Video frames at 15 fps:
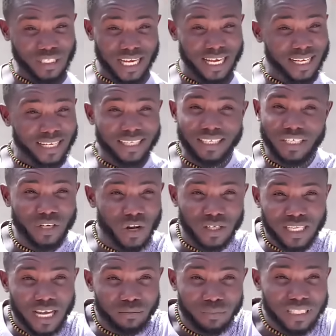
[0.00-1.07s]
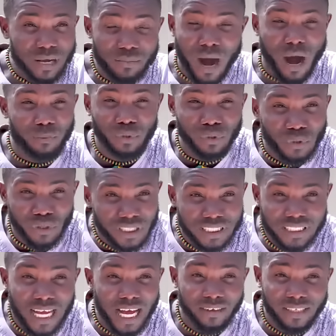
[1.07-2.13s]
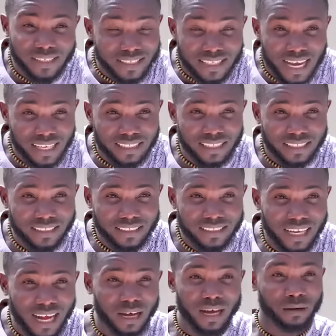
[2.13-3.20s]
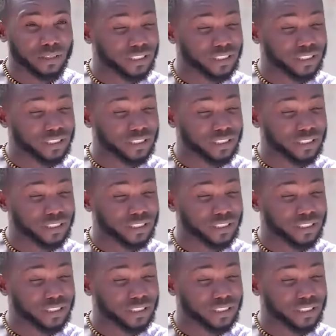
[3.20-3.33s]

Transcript: And you know, say, you know, tell me, say, I put original race that day.